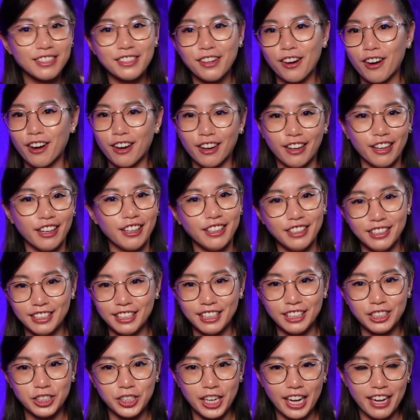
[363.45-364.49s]
are gonna
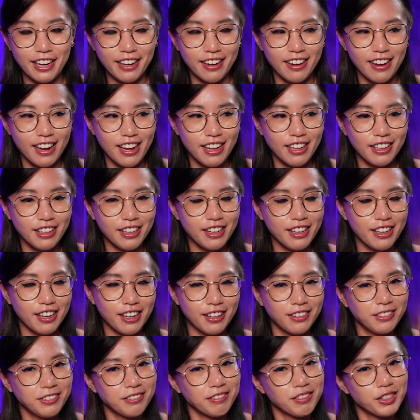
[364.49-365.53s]
degen, and
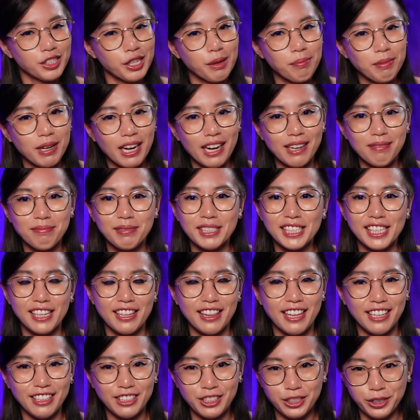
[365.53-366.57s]
sometimes
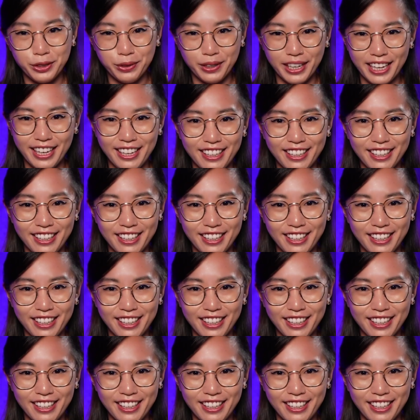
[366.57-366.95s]
they do hit.